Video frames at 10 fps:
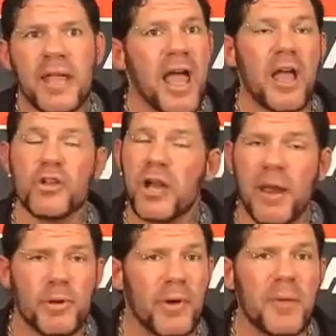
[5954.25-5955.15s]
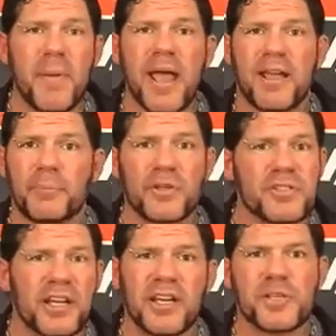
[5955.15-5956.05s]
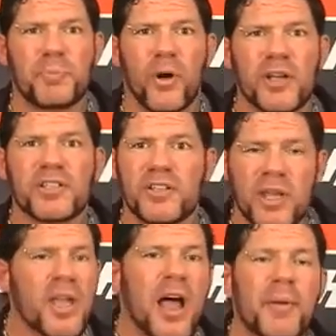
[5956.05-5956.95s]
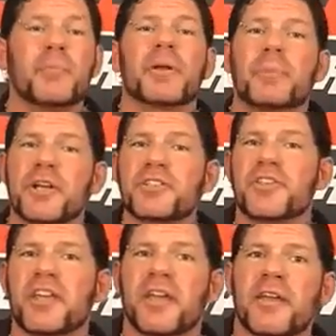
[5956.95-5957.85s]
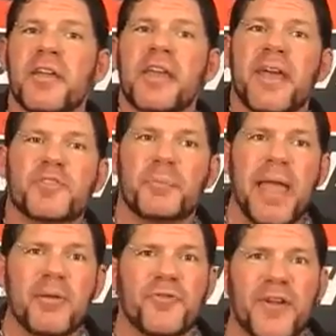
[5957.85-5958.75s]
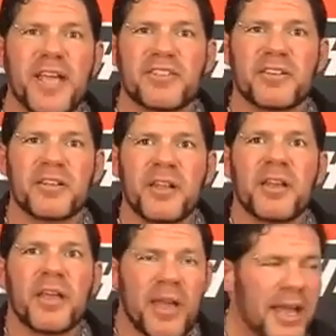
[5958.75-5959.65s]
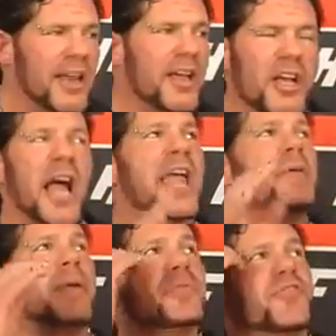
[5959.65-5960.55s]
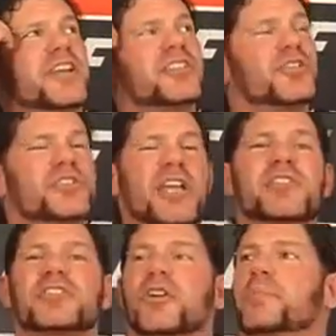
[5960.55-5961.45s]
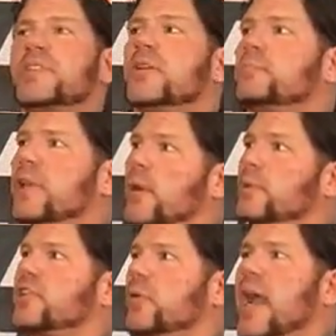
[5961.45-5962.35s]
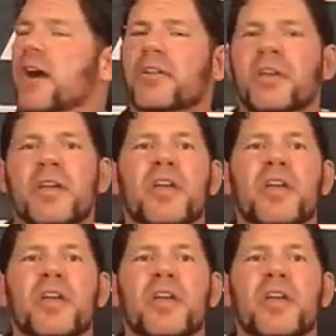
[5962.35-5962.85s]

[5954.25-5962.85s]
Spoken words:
Yeah, you got to be right back up. There's none of this pausing. I mean, but here's the thing: if the babyface, and I hate babyface to do this, they are busy playing with the crowd.